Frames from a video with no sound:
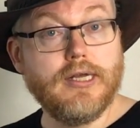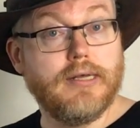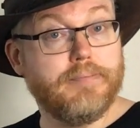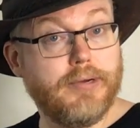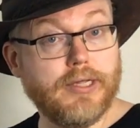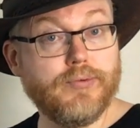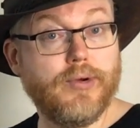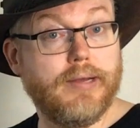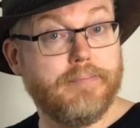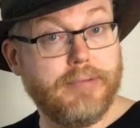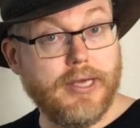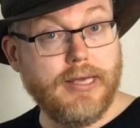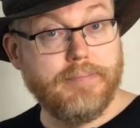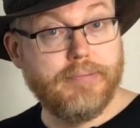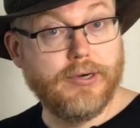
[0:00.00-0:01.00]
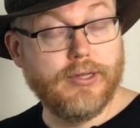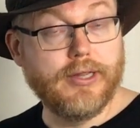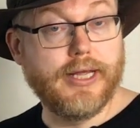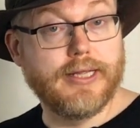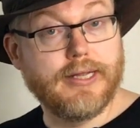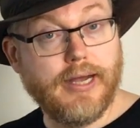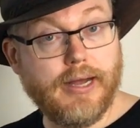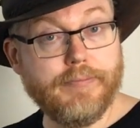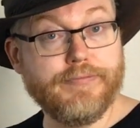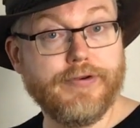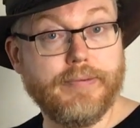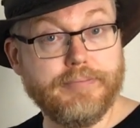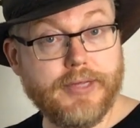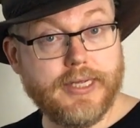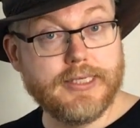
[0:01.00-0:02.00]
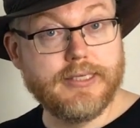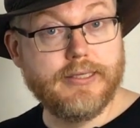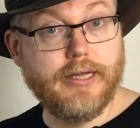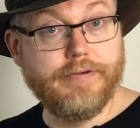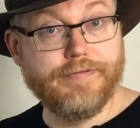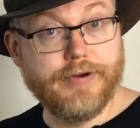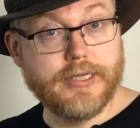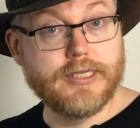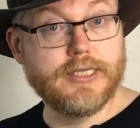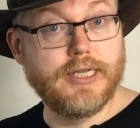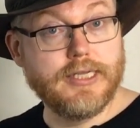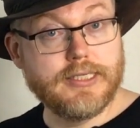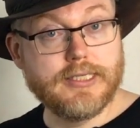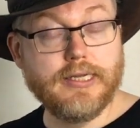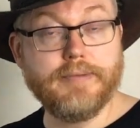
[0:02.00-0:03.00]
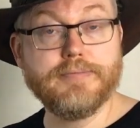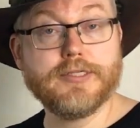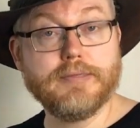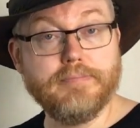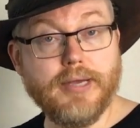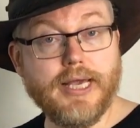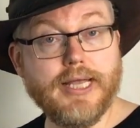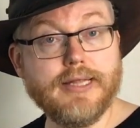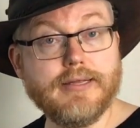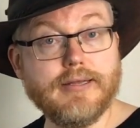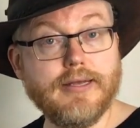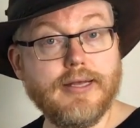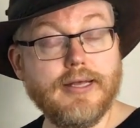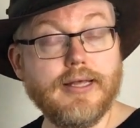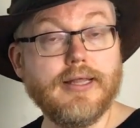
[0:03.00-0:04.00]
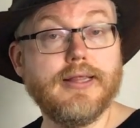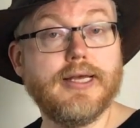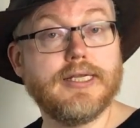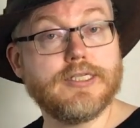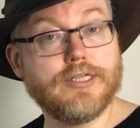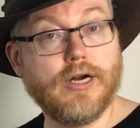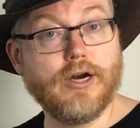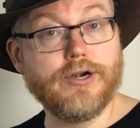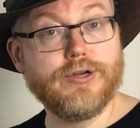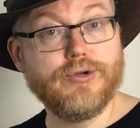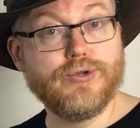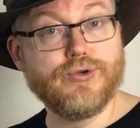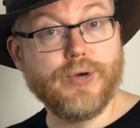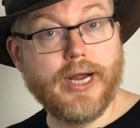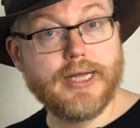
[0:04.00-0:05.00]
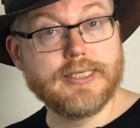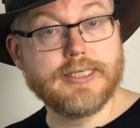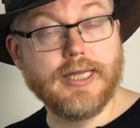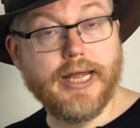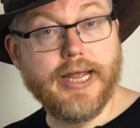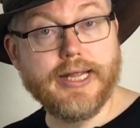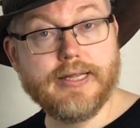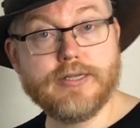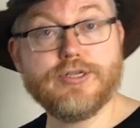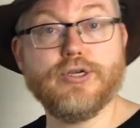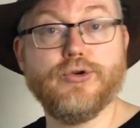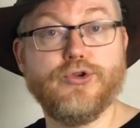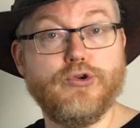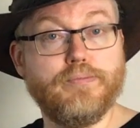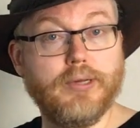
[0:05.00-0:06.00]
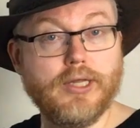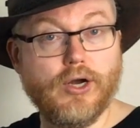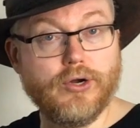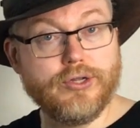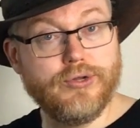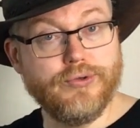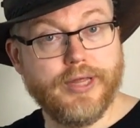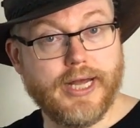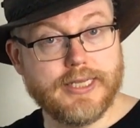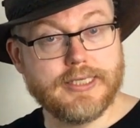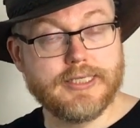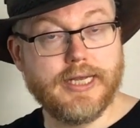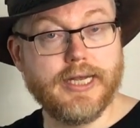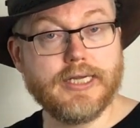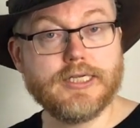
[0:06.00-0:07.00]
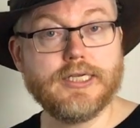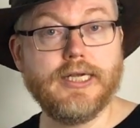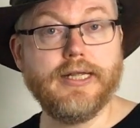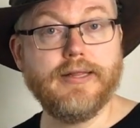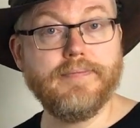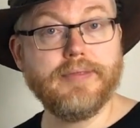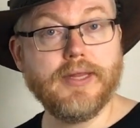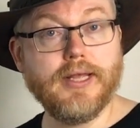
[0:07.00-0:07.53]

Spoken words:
But when people that come from these different systems meet, they start to translate. So you belong to that section.